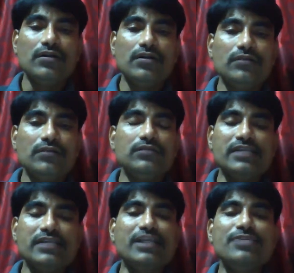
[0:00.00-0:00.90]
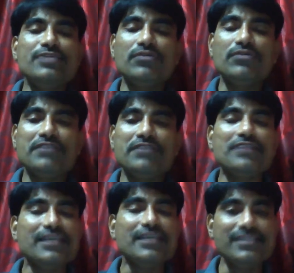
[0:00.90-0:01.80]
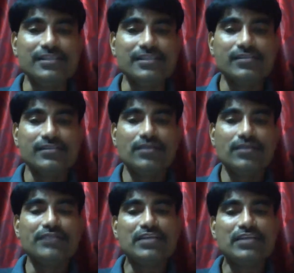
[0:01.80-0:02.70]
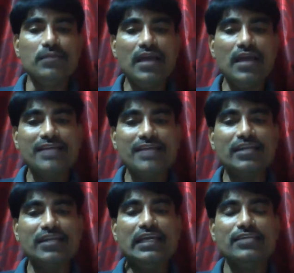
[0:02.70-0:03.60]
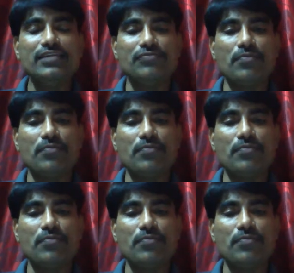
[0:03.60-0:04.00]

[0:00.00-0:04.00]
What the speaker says: the sentence of different tenses. For example, S and ES form.